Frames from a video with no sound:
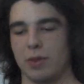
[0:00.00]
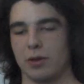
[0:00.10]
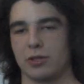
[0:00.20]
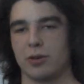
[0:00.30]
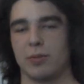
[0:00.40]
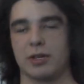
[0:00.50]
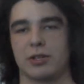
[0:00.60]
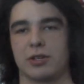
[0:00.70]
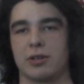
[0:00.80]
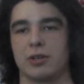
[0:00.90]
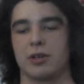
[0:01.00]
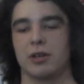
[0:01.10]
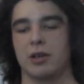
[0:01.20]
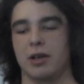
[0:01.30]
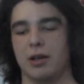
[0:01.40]
There's so much
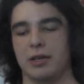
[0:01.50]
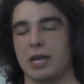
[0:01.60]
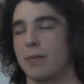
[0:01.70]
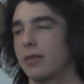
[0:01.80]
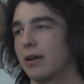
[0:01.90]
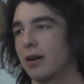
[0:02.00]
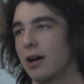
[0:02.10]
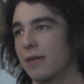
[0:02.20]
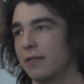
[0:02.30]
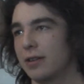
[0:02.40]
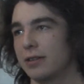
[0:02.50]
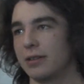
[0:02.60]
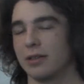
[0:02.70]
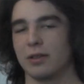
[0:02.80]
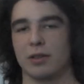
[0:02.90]
depth in our offense,
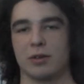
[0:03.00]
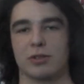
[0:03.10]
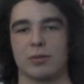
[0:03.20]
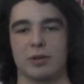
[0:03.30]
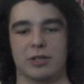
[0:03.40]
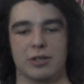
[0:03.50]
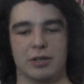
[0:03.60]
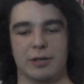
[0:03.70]
and there's so much